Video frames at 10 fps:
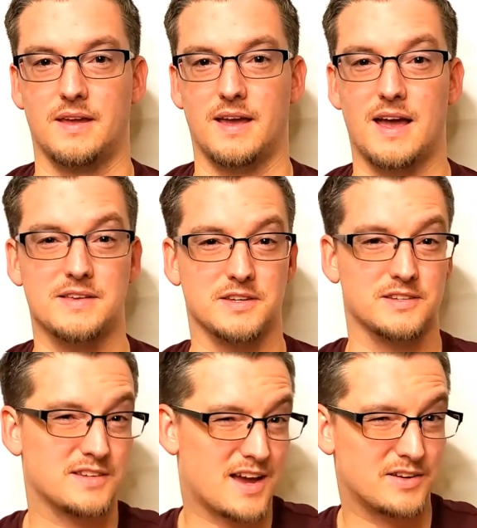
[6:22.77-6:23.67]
As a
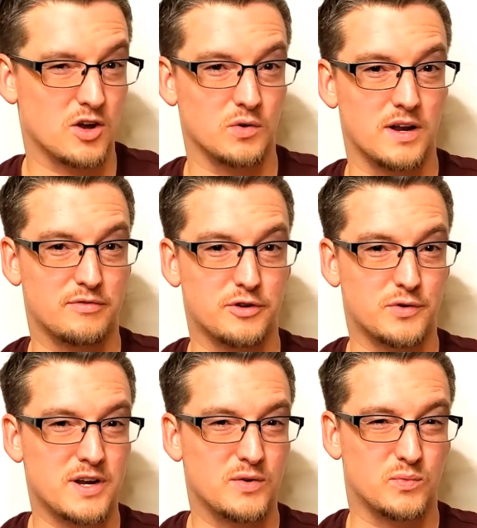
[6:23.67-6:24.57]
side note, if there
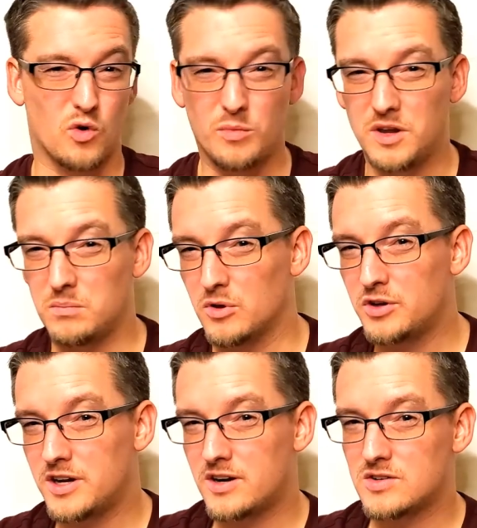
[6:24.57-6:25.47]
are any roaming
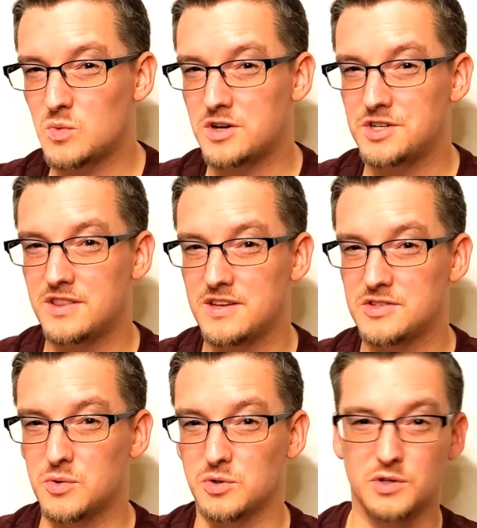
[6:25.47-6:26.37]
millionaires watching this
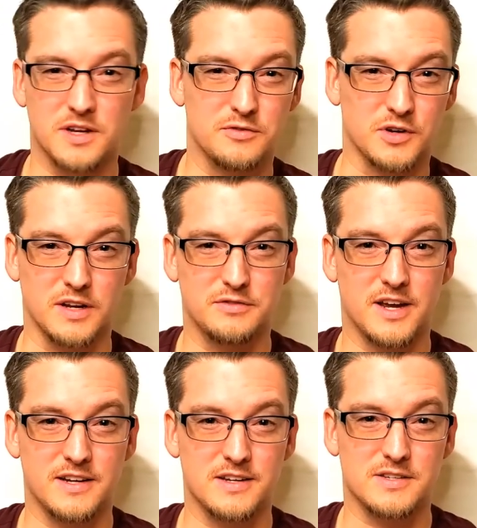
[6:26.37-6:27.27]
who are looking for gift
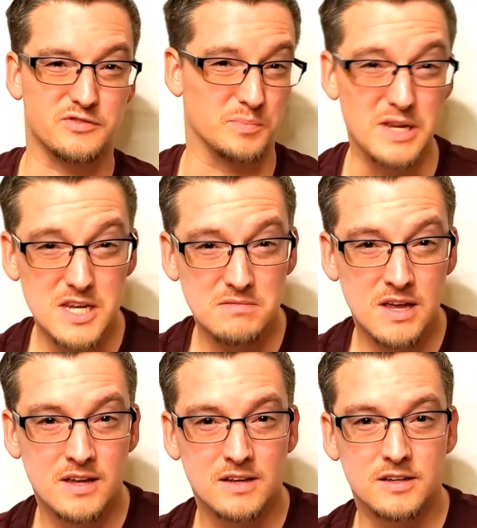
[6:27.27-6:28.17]
ideas for me,
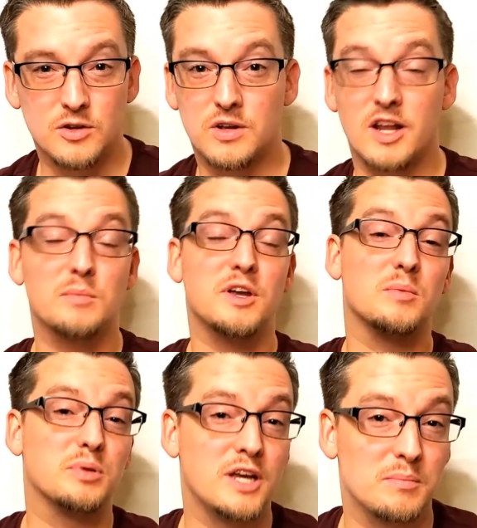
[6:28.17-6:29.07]
you can help me
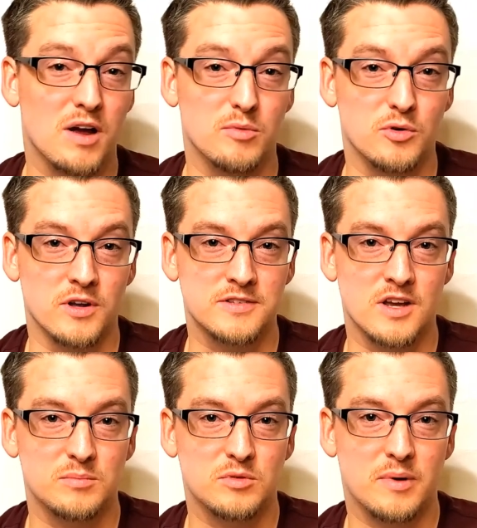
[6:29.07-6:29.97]
complete my moon
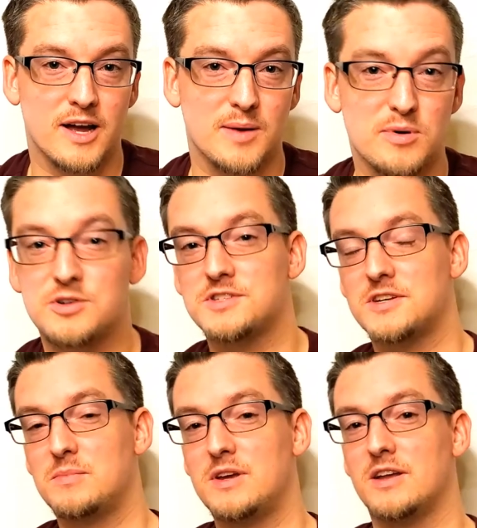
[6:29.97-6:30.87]
ensemble by
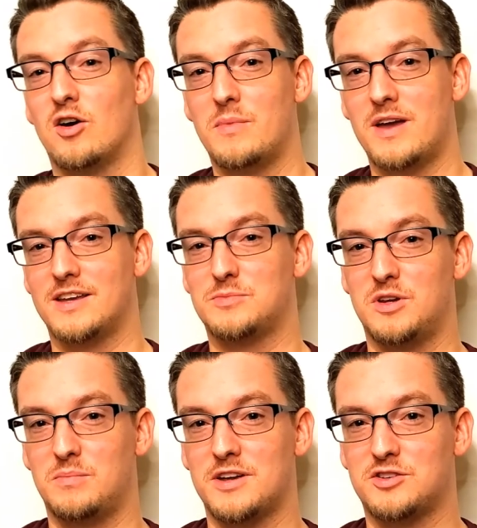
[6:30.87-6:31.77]
purchasing me an Omega
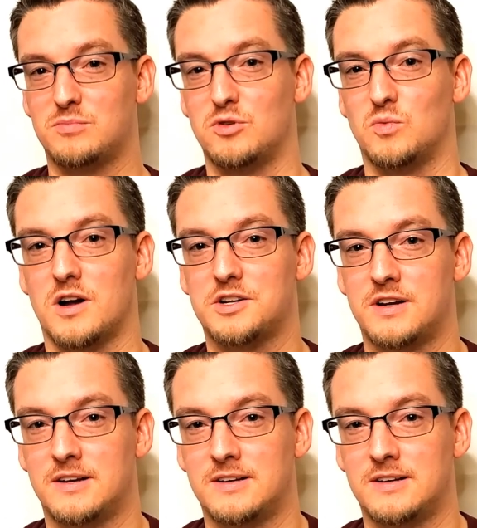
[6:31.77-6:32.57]
Speedmaster Moonwatch.